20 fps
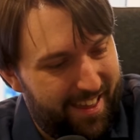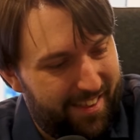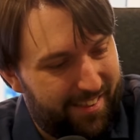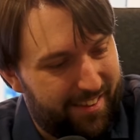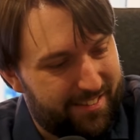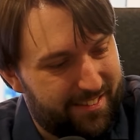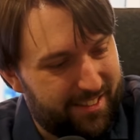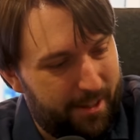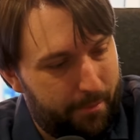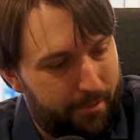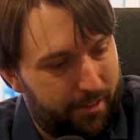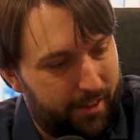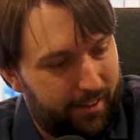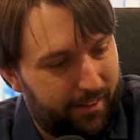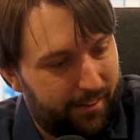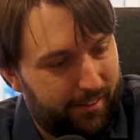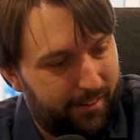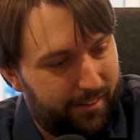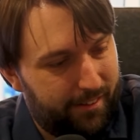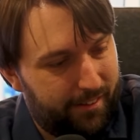there's
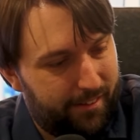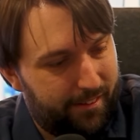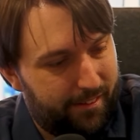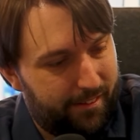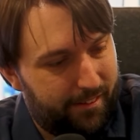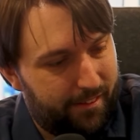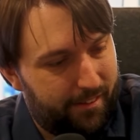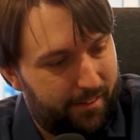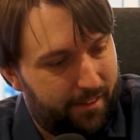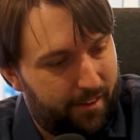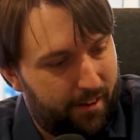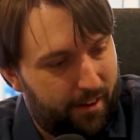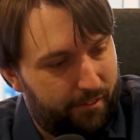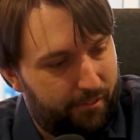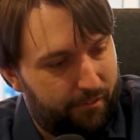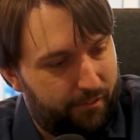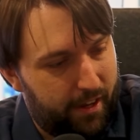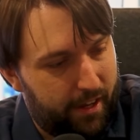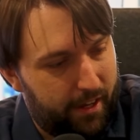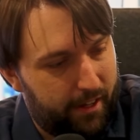something that I've
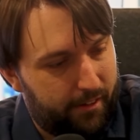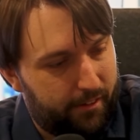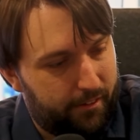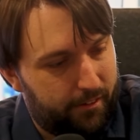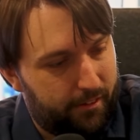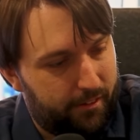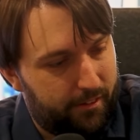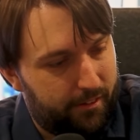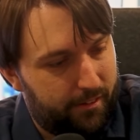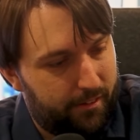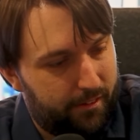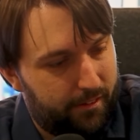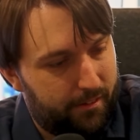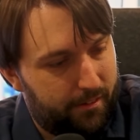found